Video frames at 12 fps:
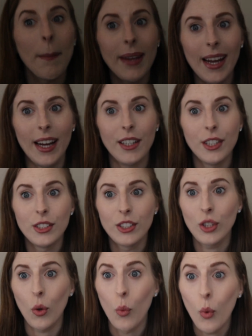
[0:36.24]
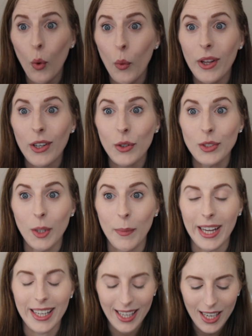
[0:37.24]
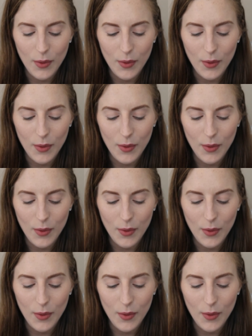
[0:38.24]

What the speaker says: But yeah, so, whoa, there goes some lighting.